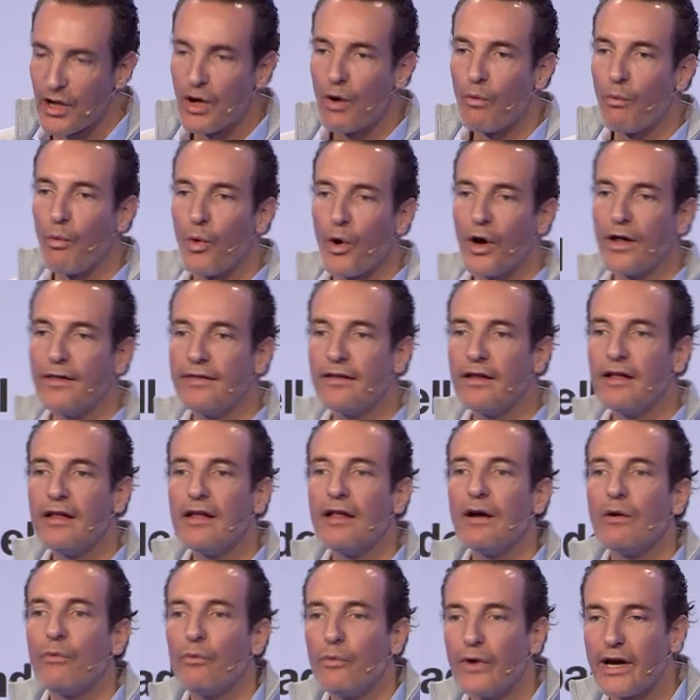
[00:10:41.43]
One,
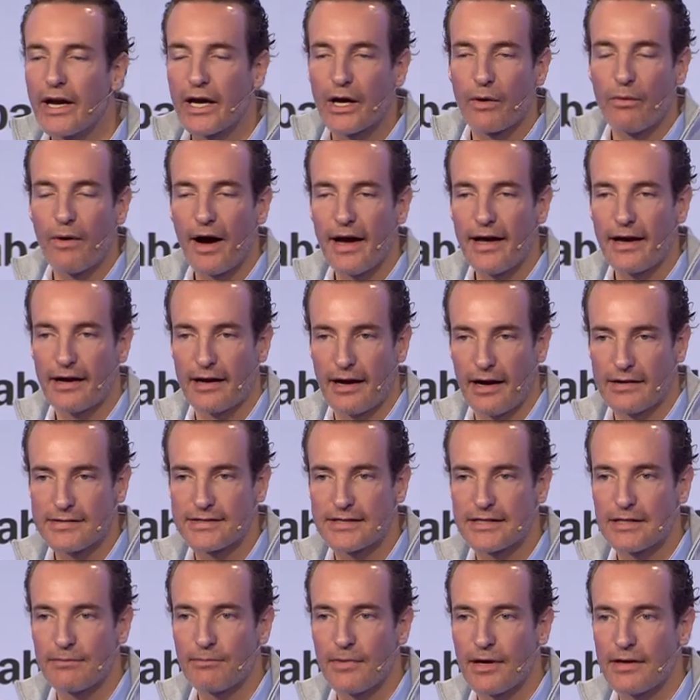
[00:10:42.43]
we acquire
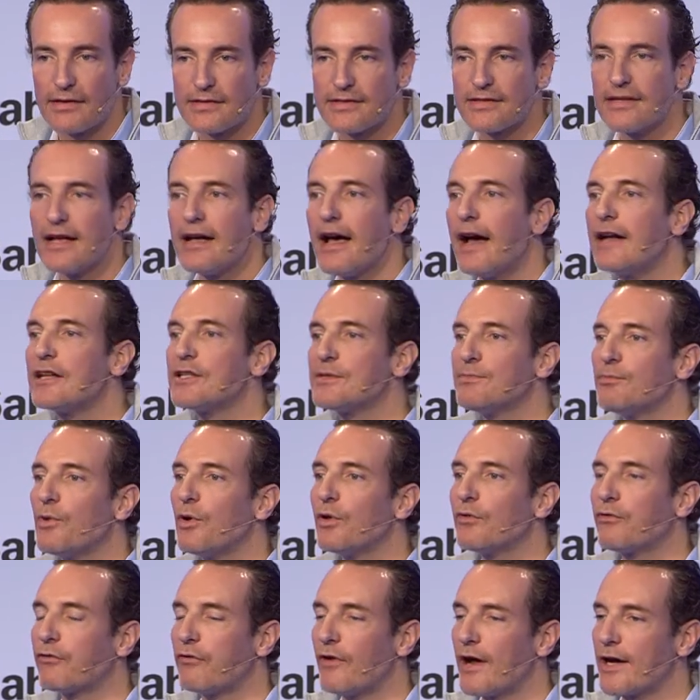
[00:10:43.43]
customers at a
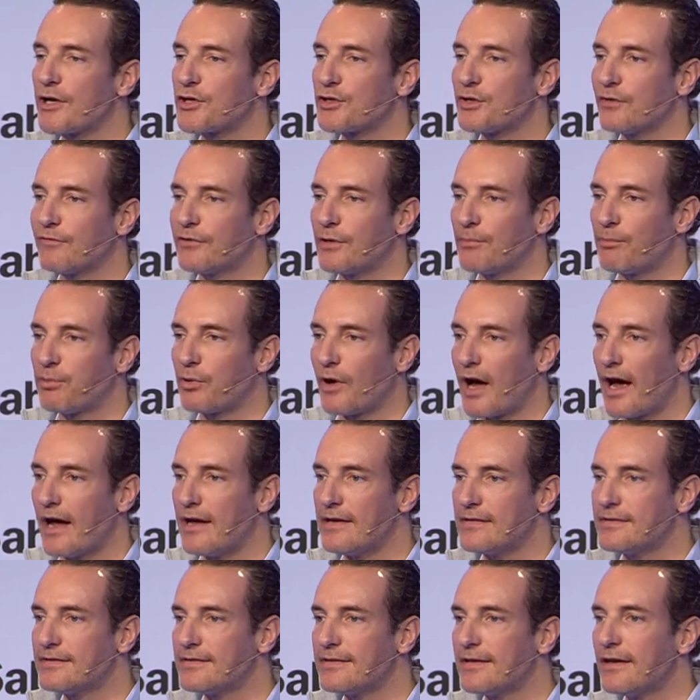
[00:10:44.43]
small fraction of the
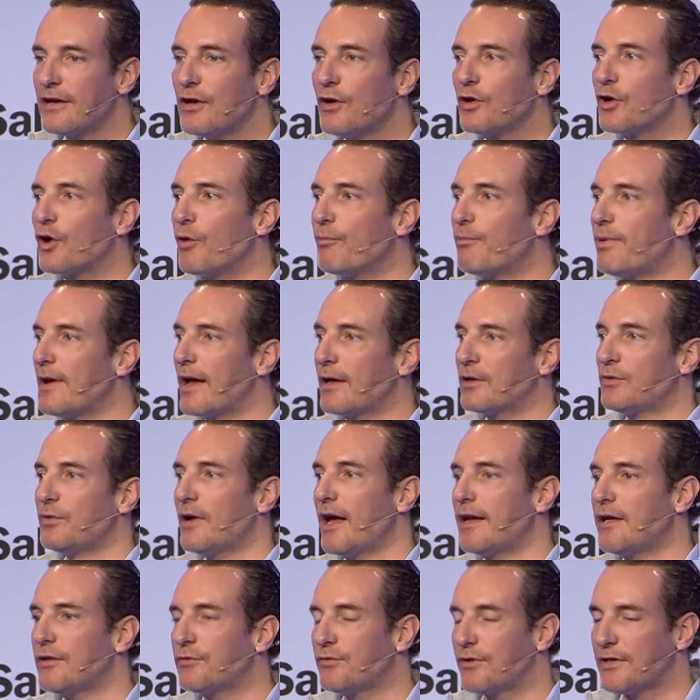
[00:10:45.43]
price compared to
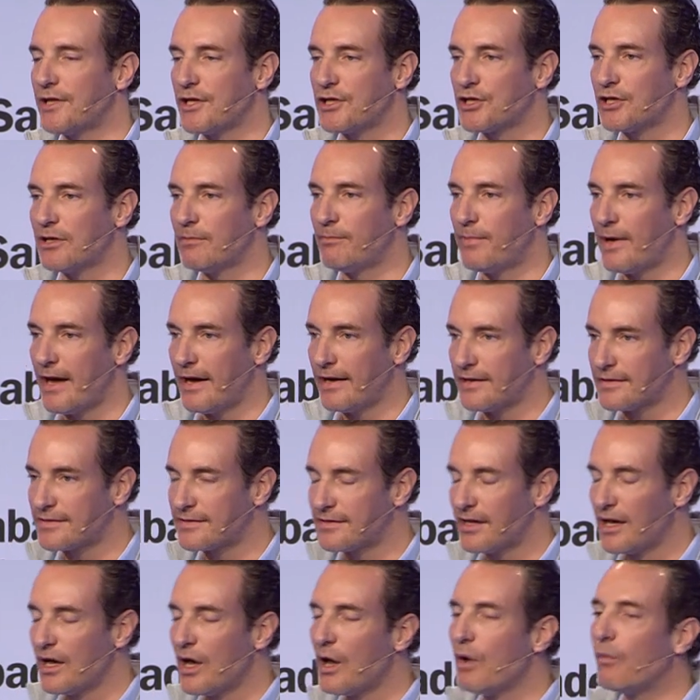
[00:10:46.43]
any traditional banks.
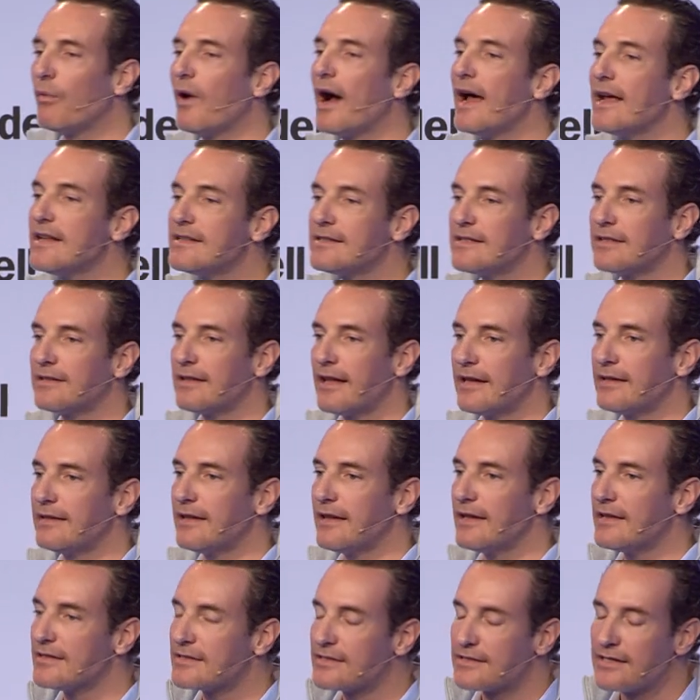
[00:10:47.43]
Why is it like
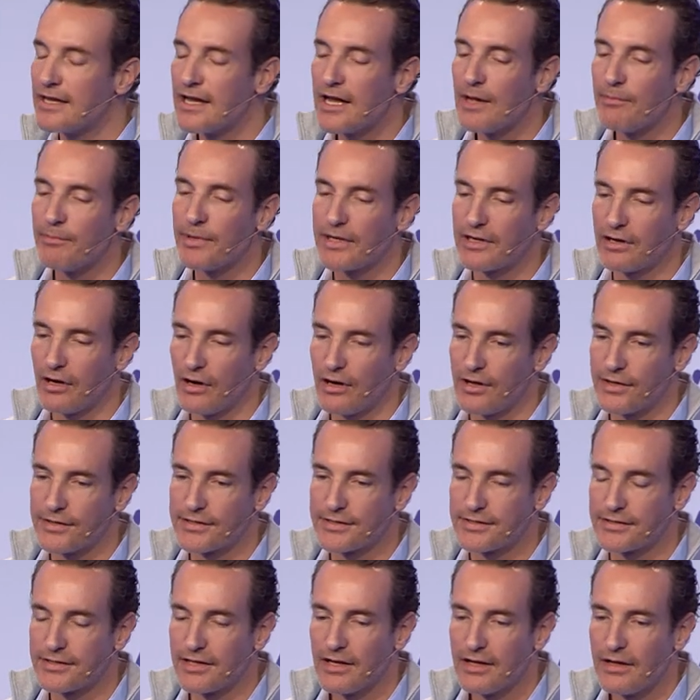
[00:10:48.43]
this?
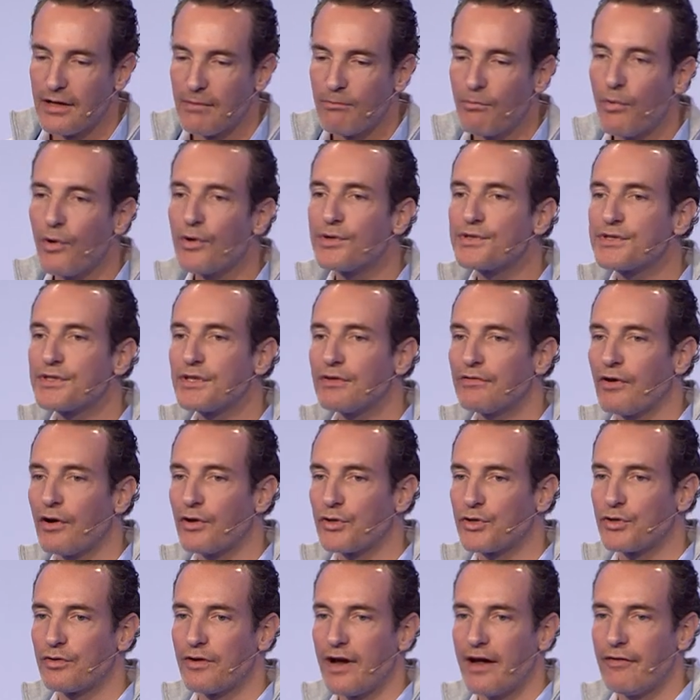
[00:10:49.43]
Because most of our
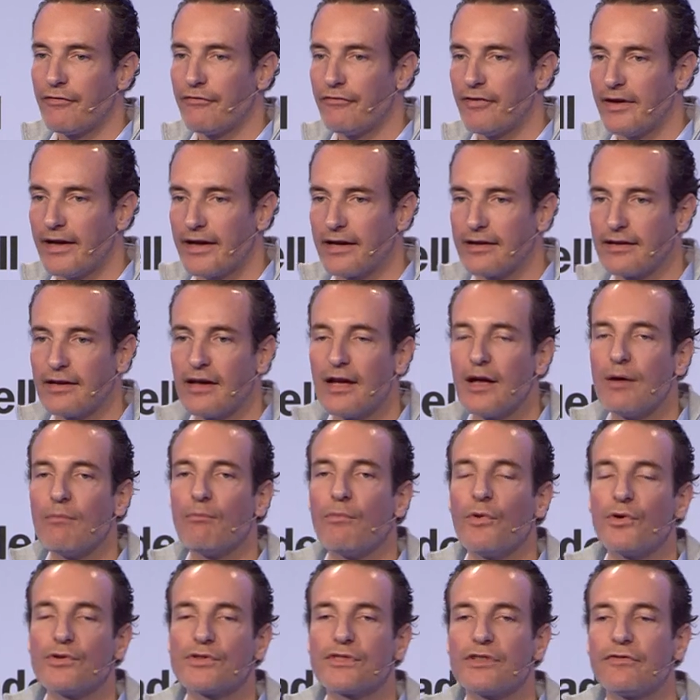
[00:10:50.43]
traffic,
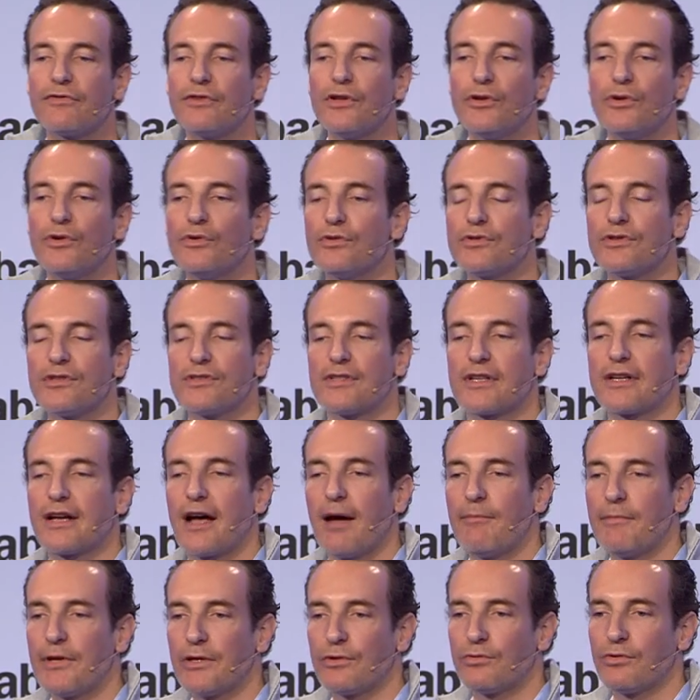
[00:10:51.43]
most of the users are
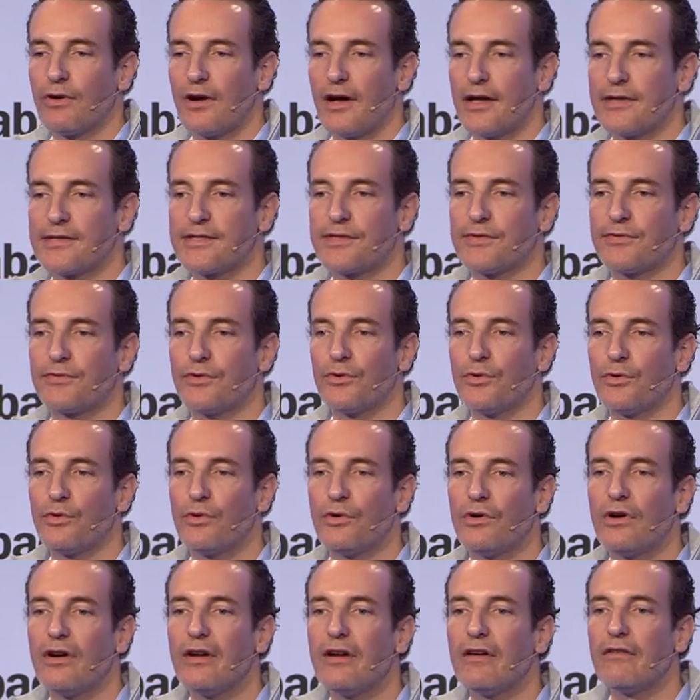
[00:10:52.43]
coming to us
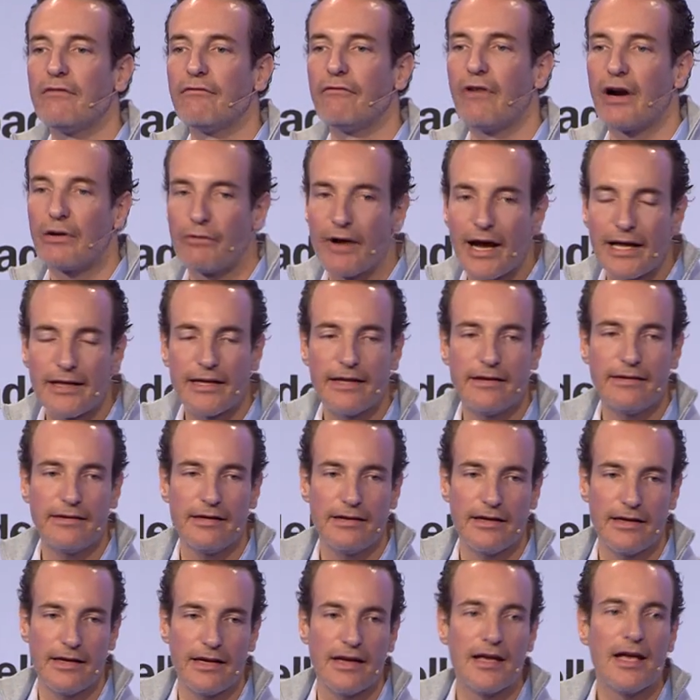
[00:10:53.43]
through
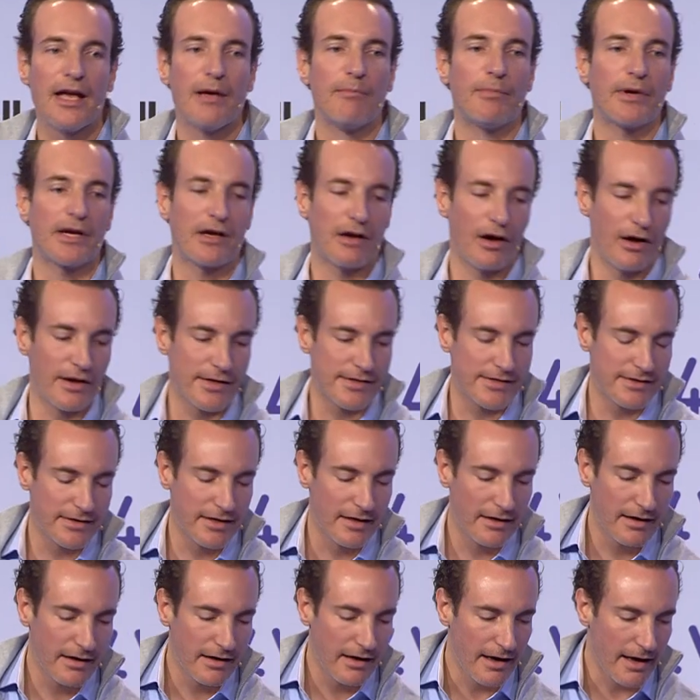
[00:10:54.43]
virality, because
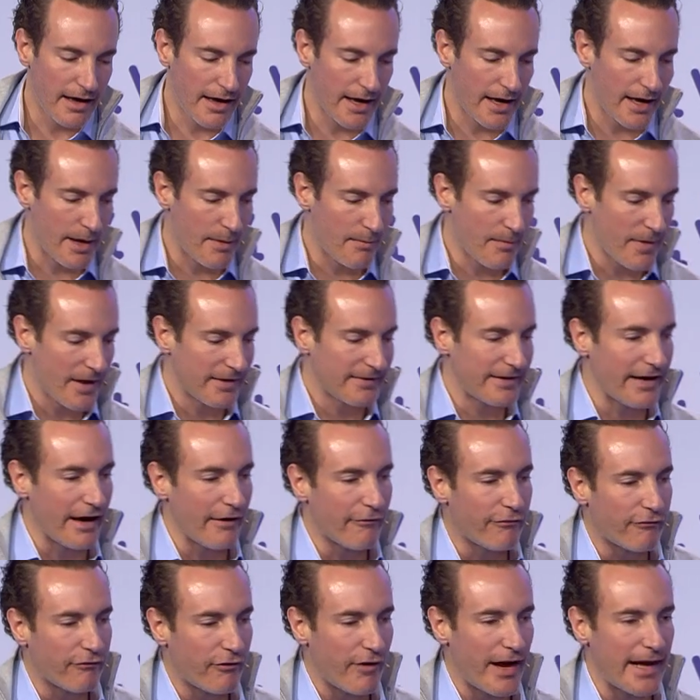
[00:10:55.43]
um, they have
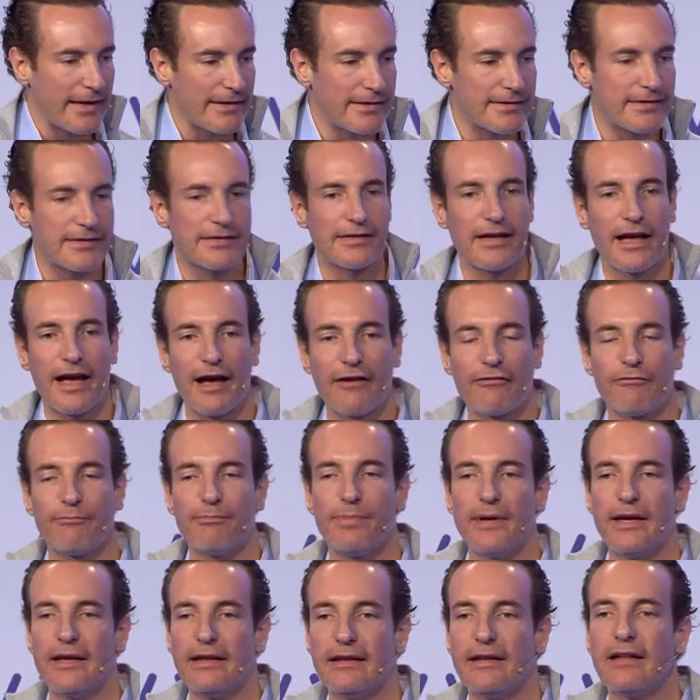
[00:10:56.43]
friends, they have
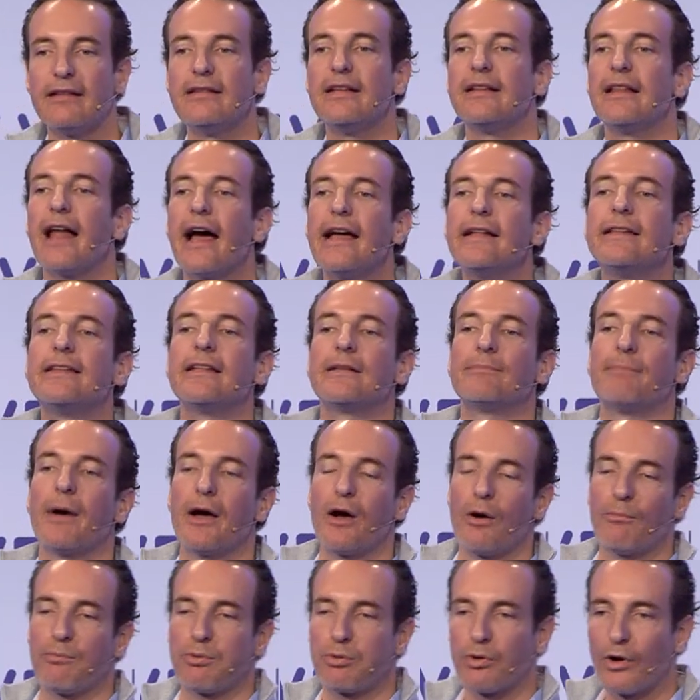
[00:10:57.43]
been delighted by
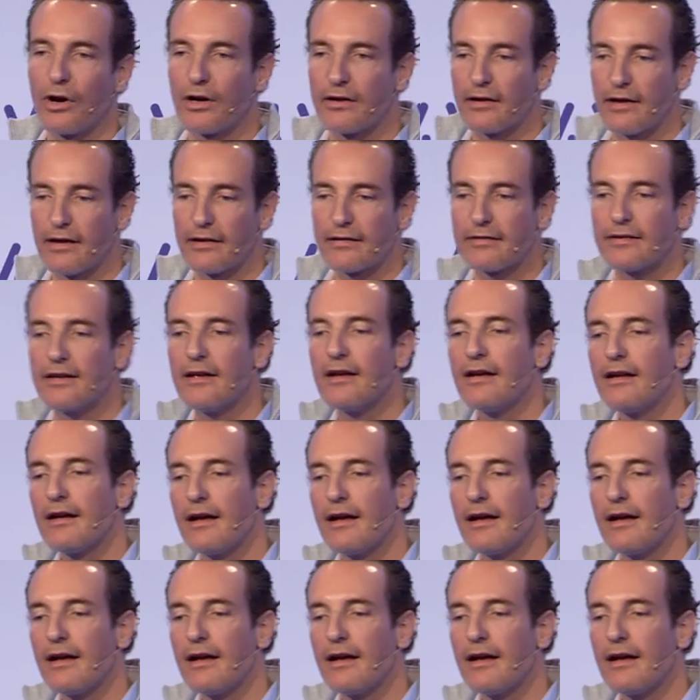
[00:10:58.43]
our product.